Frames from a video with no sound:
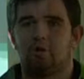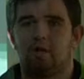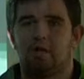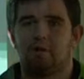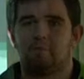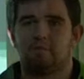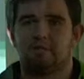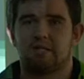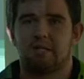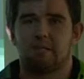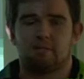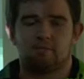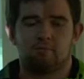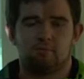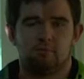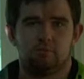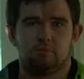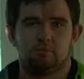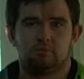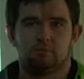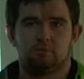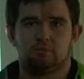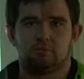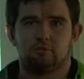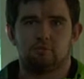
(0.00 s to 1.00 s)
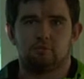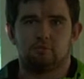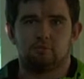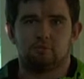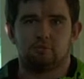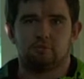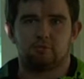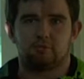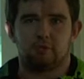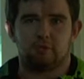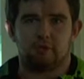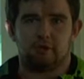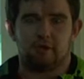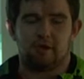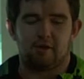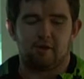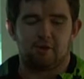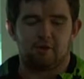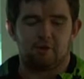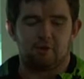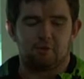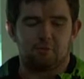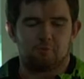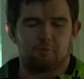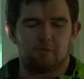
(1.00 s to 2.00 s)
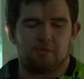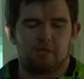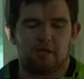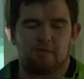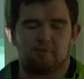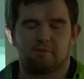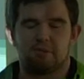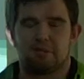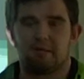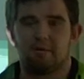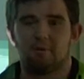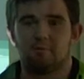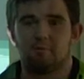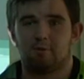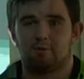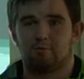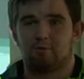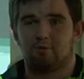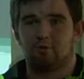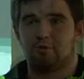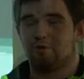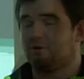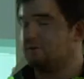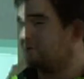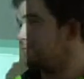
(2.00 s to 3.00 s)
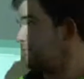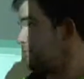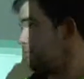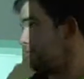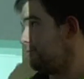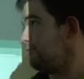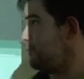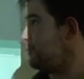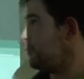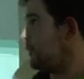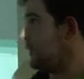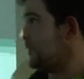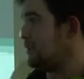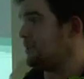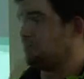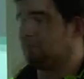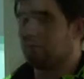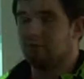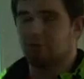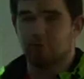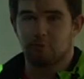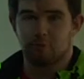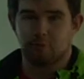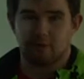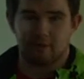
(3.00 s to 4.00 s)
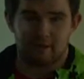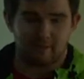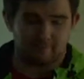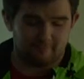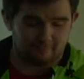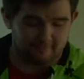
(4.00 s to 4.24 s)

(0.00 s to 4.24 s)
name's Adam. How you doing? My name's Adam. I'm just doing something